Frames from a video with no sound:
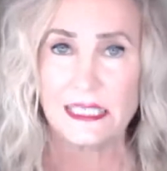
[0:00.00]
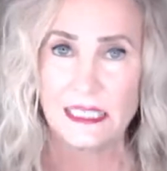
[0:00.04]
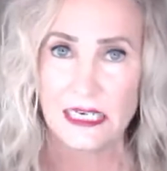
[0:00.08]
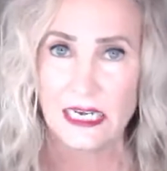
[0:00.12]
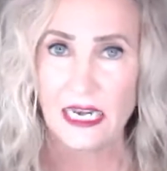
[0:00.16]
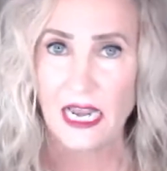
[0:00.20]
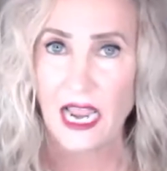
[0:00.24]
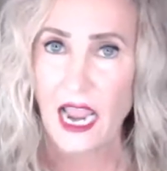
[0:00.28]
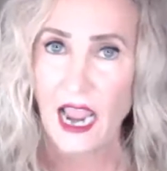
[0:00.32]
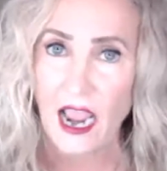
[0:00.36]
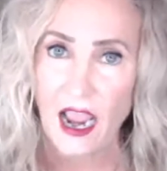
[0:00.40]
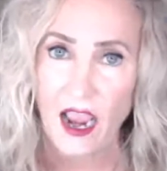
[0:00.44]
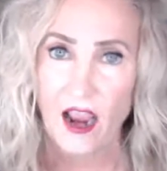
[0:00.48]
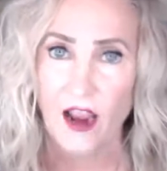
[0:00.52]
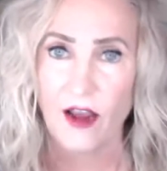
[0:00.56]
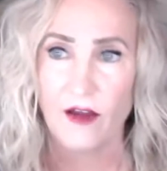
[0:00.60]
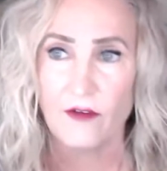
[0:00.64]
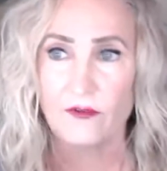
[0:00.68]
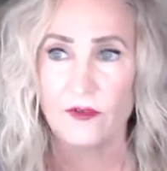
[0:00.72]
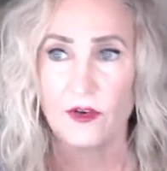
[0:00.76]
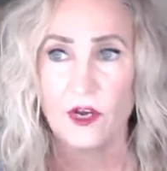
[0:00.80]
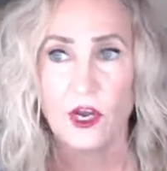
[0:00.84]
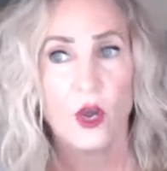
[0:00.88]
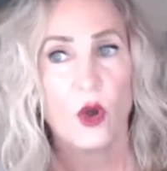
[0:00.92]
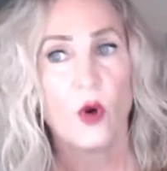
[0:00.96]
didn't
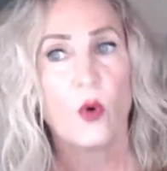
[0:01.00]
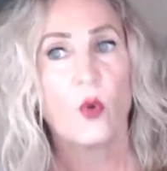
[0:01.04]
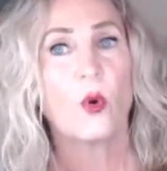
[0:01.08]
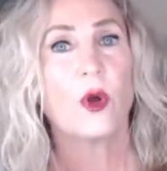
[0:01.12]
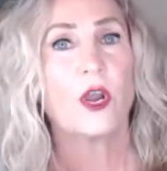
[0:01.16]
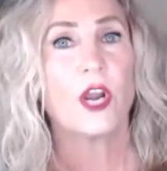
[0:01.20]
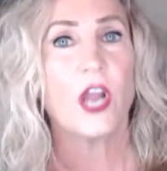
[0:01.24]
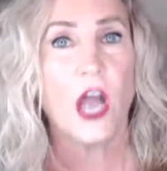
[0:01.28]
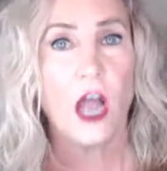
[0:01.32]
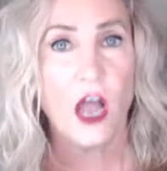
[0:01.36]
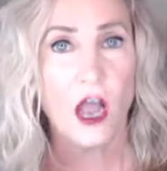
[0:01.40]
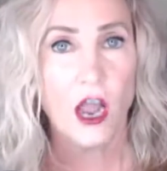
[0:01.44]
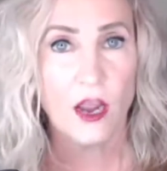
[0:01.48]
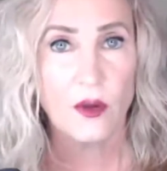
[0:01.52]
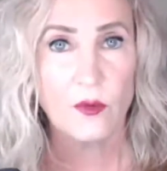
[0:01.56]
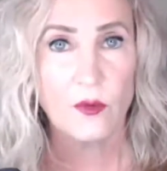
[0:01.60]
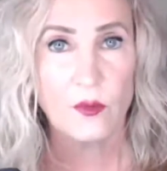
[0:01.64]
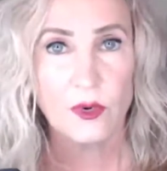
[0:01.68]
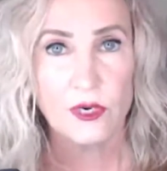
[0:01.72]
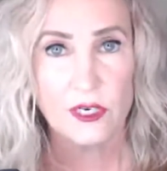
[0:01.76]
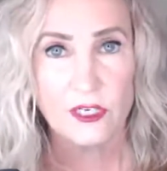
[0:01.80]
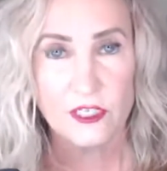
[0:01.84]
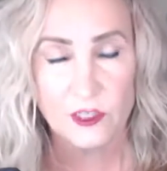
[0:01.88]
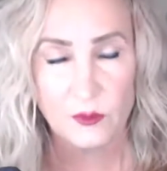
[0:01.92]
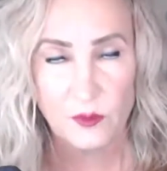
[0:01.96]
have what I
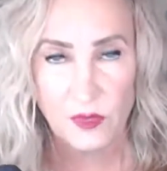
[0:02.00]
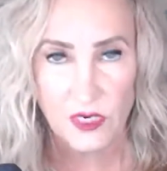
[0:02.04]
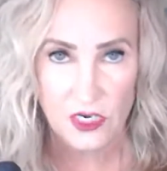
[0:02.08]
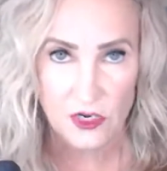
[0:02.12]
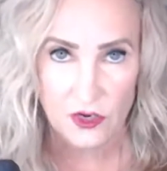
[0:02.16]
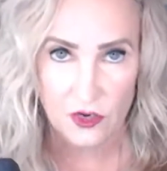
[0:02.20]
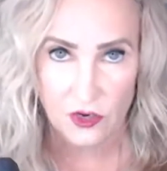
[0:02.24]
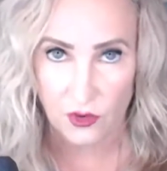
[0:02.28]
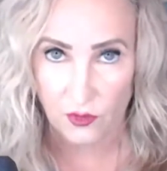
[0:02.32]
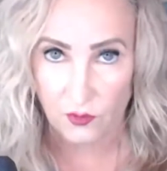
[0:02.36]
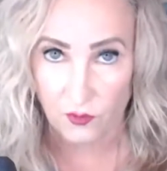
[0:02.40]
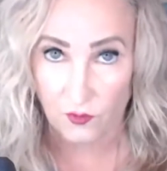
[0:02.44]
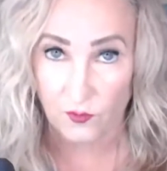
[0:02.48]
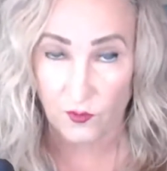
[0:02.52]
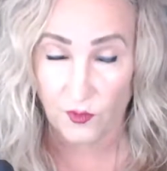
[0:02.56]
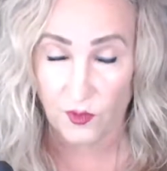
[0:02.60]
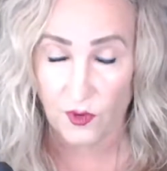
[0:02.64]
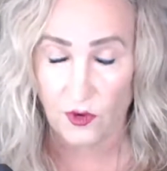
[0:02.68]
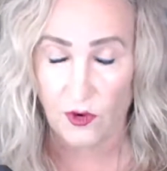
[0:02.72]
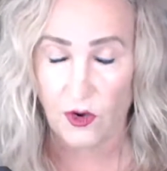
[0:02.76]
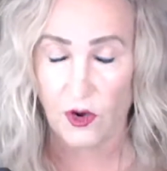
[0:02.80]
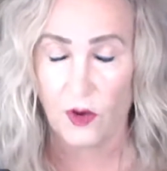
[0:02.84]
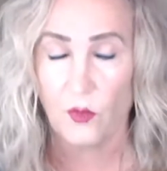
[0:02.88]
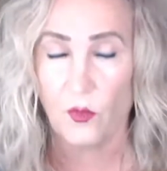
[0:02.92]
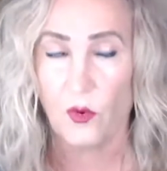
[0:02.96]
wanted to be known
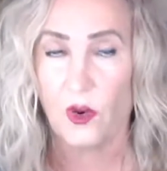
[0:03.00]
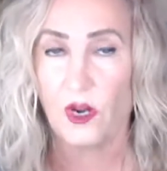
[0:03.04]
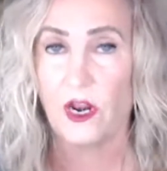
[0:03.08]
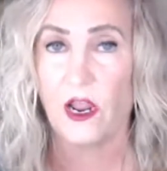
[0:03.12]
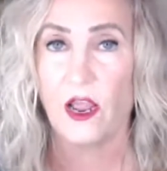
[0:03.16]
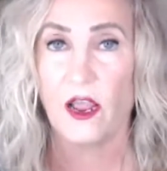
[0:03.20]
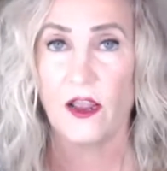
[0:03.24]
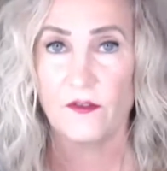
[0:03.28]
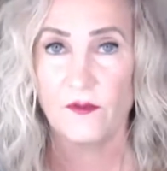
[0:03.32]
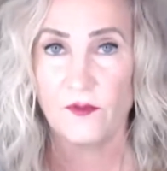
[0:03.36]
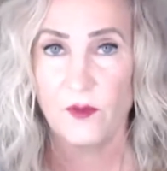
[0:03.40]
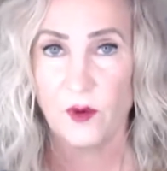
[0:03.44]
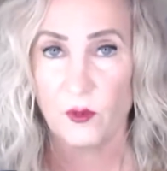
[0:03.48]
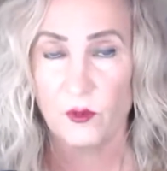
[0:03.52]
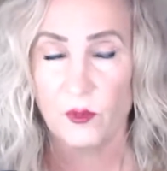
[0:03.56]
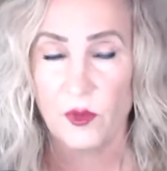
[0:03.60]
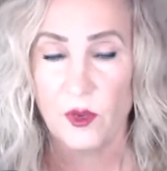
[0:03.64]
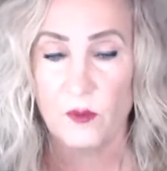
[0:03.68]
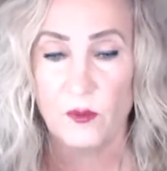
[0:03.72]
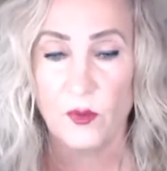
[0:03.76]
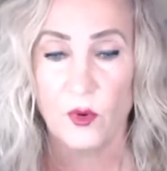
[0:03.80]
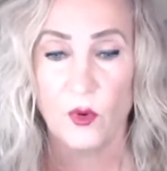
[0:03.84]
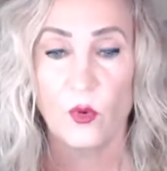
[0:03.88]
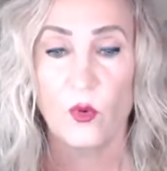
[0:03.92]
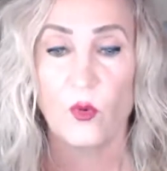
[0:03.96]
for and what I felt
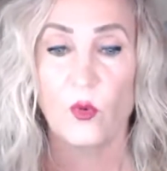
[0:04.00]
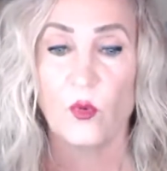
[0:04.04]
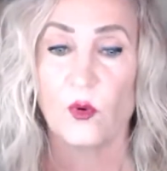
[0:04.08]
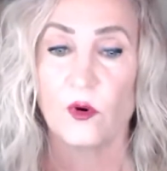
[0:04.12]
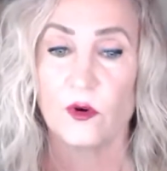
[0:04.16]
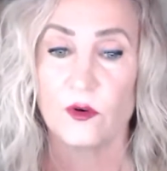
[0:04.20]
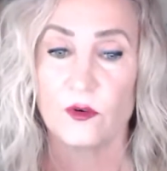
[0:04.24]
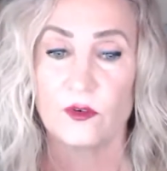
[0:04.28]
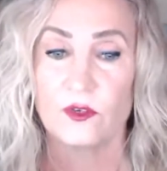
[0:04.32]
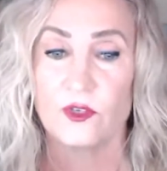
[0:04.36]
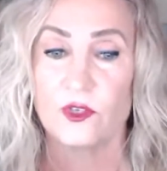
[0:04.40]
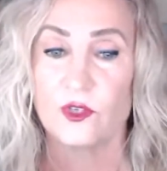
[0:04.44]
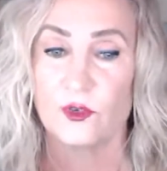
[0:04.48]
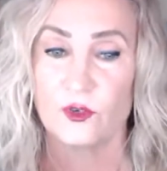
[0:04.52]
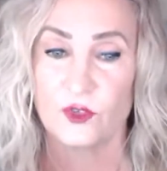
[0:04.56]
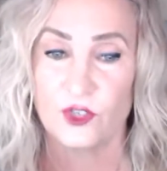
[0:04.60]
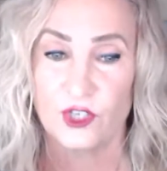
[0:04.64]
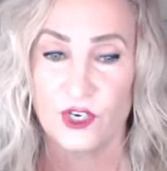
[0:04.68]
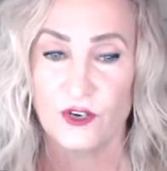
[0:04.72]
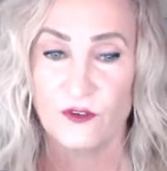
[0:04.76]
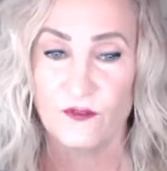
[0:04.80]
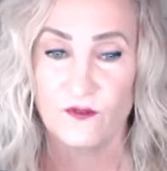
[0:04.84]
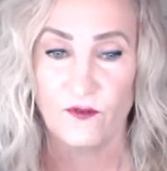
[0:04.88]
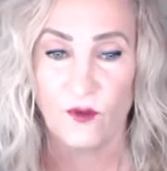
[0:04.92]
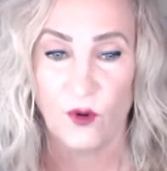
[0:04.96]
people were
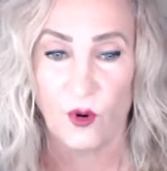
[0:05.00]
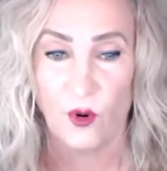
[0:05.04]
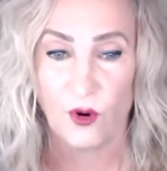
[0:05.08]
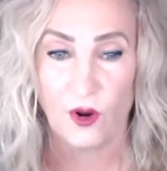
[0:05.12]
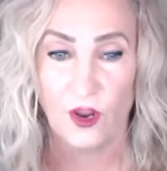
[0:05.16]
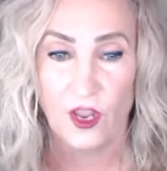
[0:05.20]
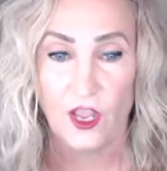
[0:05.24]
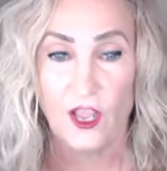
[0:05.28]
searching for.